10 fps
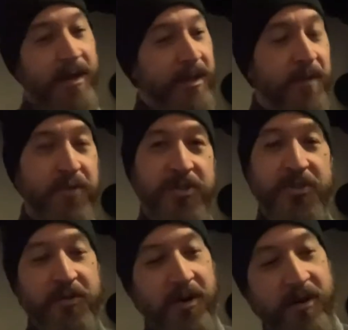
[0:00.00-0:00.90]
You push
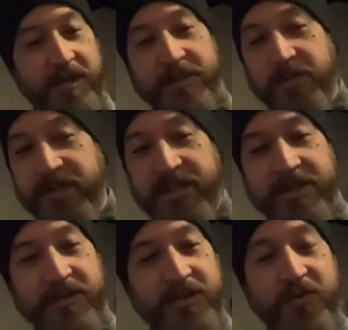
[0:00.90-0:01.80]
too hard, that's when you get
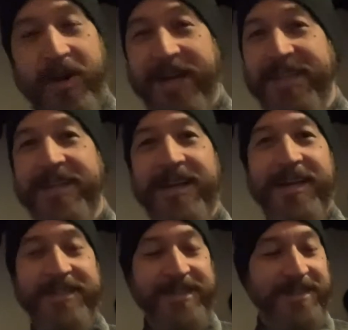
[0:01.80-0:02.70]
those grinding
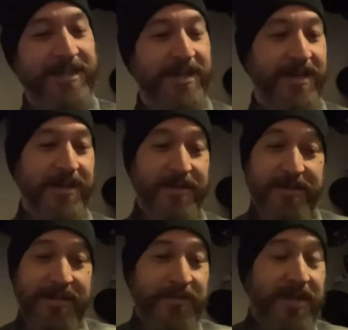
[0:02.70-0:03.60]
lines in there, and
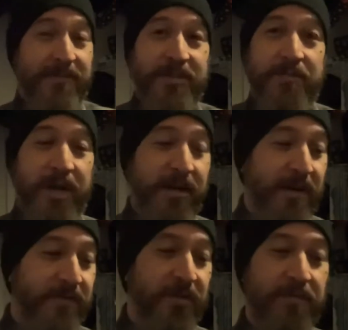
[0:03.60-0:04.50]
sometimes you bite off
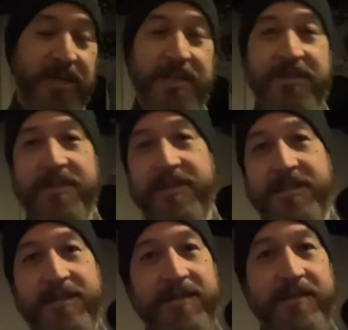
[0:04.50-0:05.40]
too much, and then,